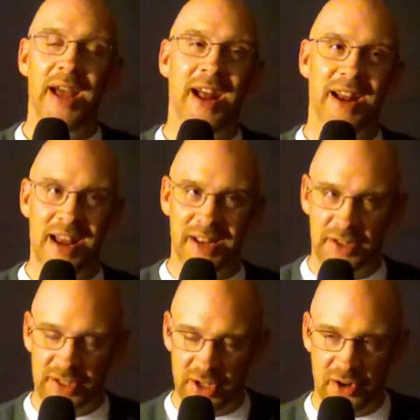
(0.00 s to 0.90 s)
And I
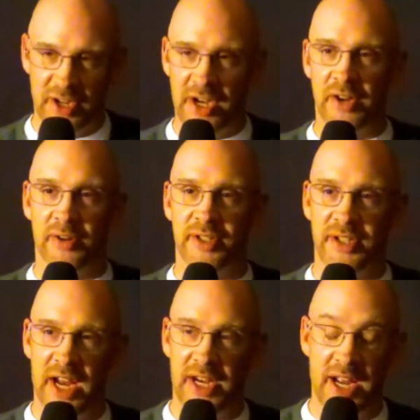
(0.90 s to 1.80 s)
can certainly
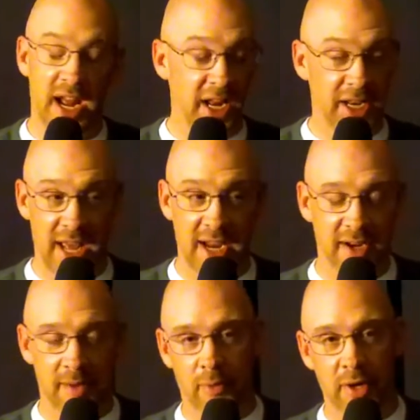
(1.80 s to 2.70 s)
understand that, and I
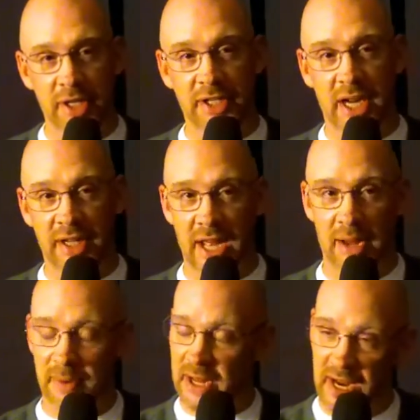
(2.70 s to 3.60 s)
can appreciate
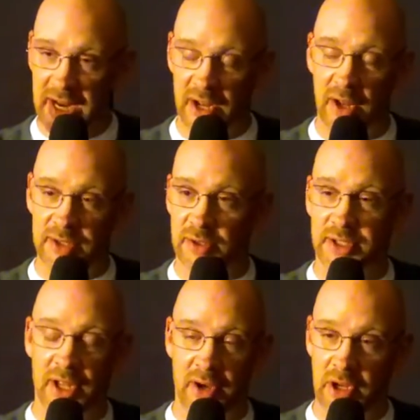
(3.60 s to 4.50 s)
that, but I can also
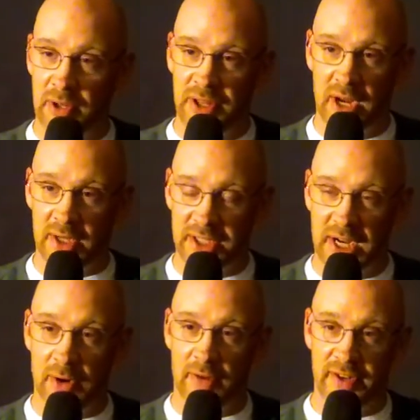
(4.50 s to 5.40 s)
tell you without a
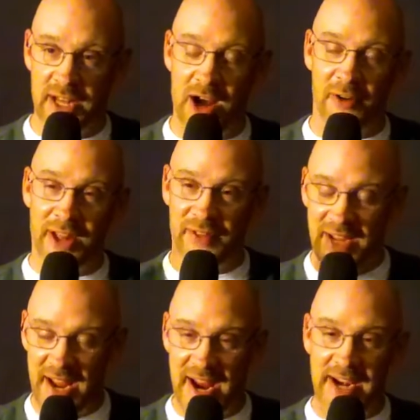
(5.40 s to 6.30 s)
shadow of a doubt that
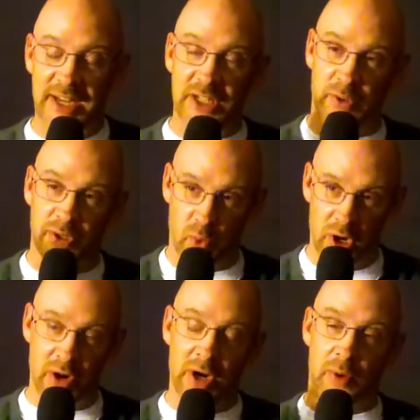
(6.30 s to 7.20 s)
the 80s was
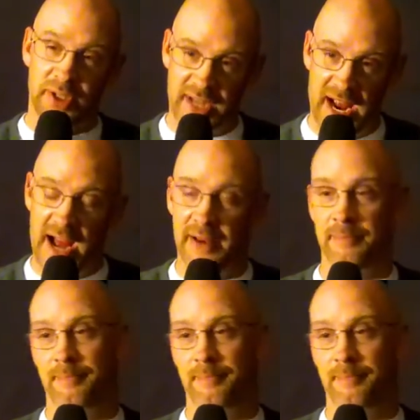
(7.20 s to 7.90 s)
where it was at.